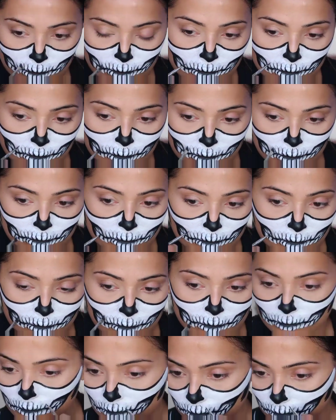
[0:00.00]
them appear more
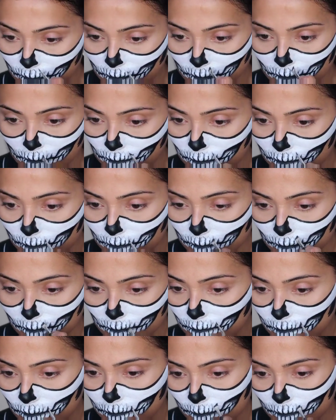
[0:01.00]
prominent.
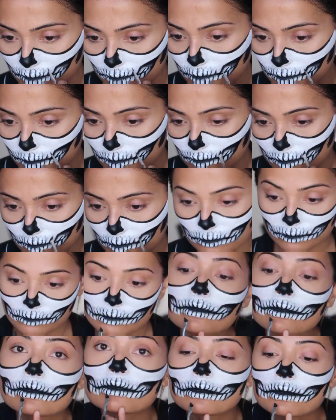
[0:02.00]
Make sure to
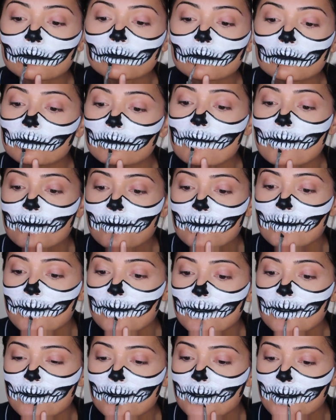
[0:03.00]
not use too
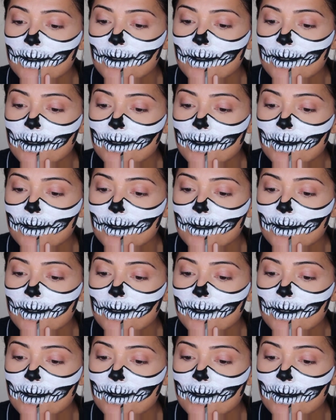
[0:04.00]
much.